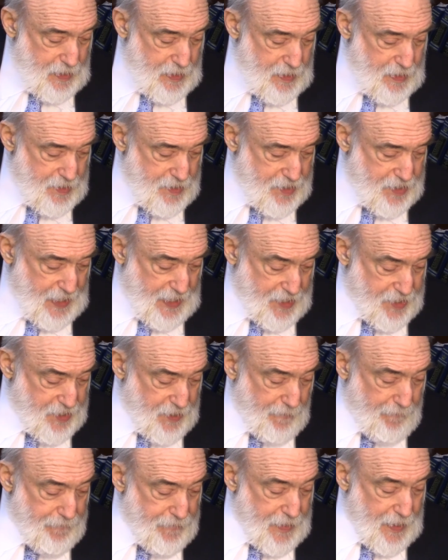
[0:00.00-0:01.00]

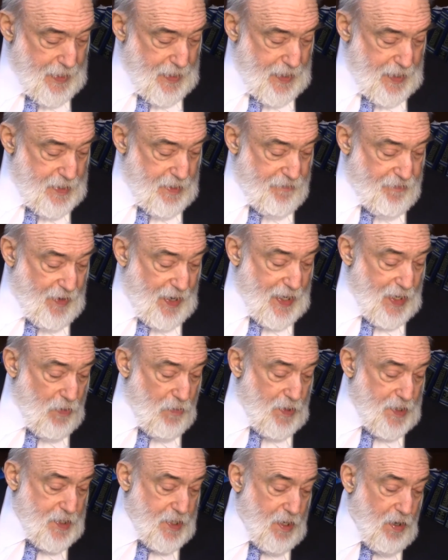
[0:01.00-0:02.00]
section. And the final
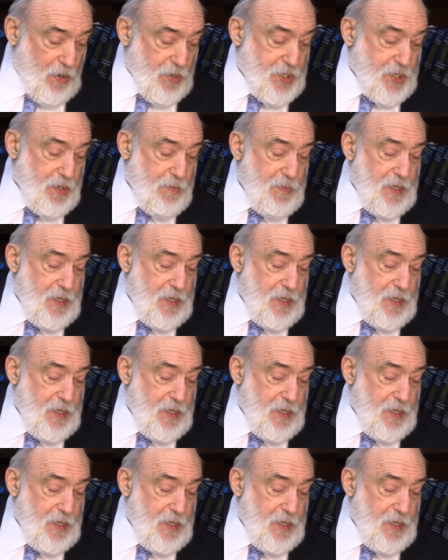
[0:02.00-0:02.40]
one, Choshen